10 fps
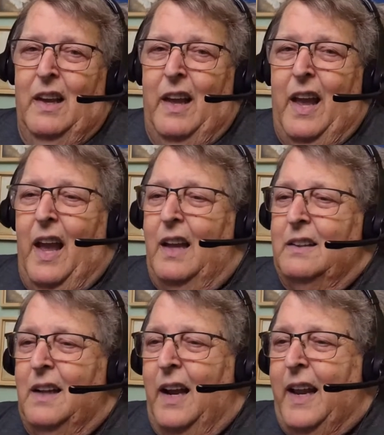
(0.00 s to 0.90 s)
yeah,
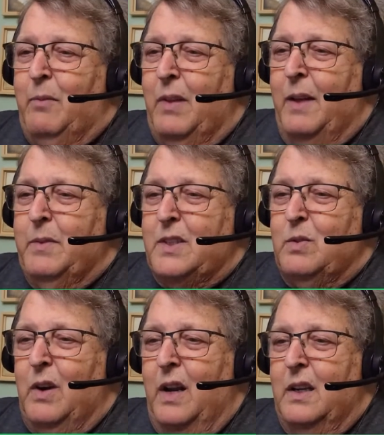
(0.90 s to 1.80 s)
I can't blame this
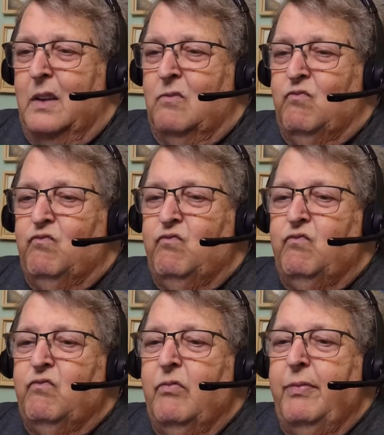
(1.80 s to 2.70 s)
one on you.
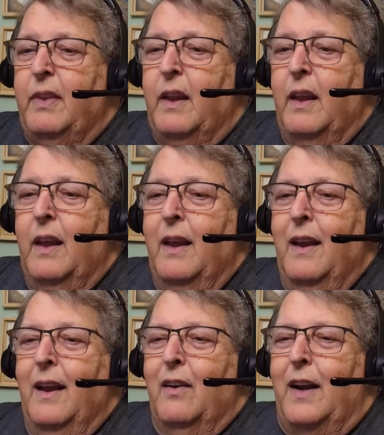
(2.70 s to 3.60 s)

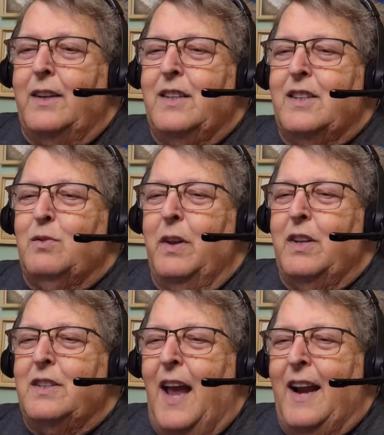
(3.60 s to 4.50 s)
Gretchen's with
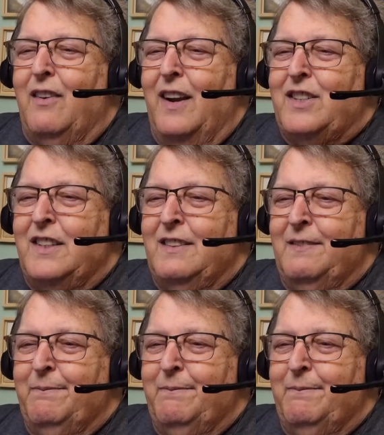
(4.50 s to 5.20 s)
us. Hi, Gretchen.